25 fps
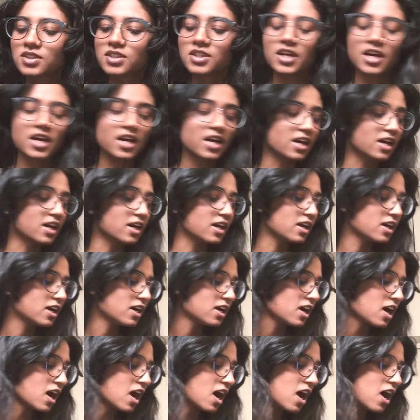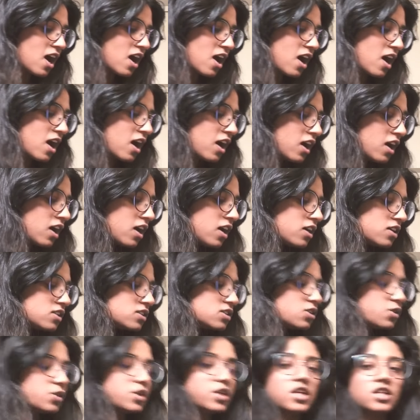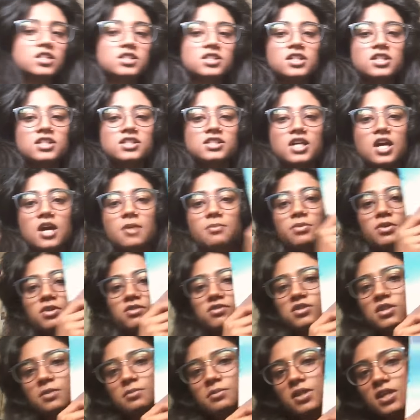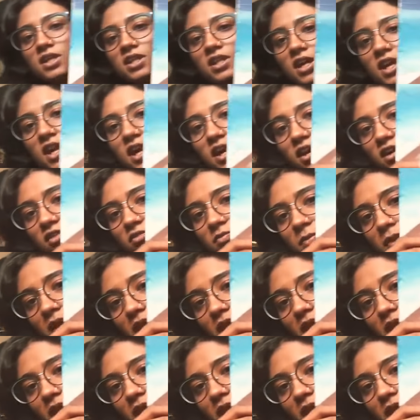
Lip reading: Yeah. So here's an example of something that I have